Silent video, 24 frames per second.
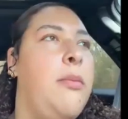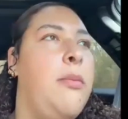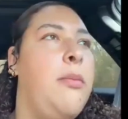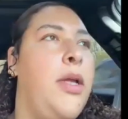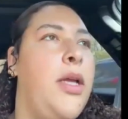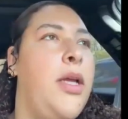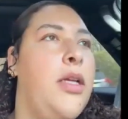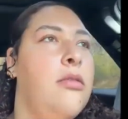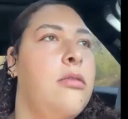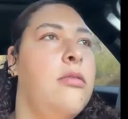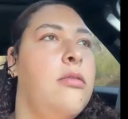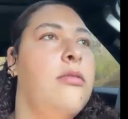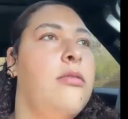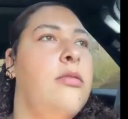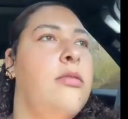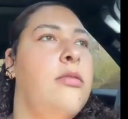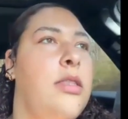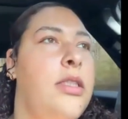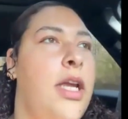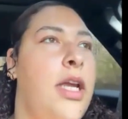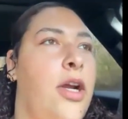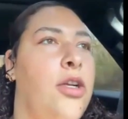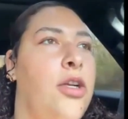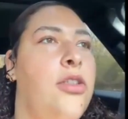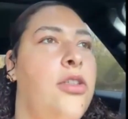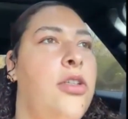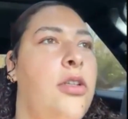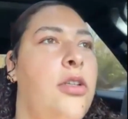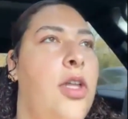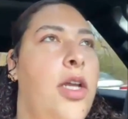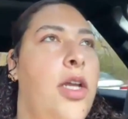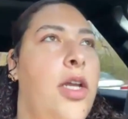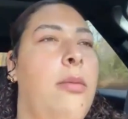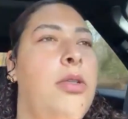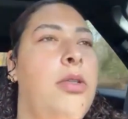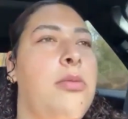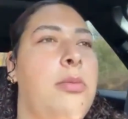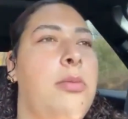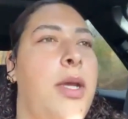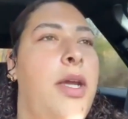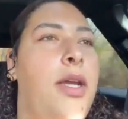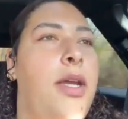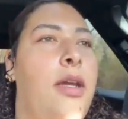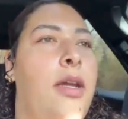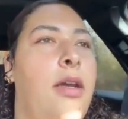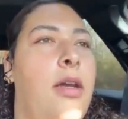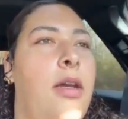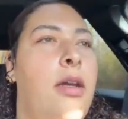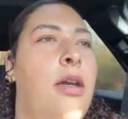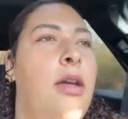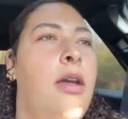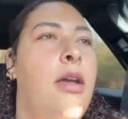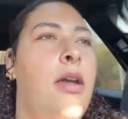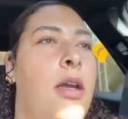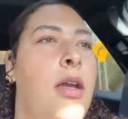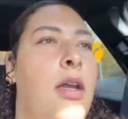but I'm scared to damage my hair.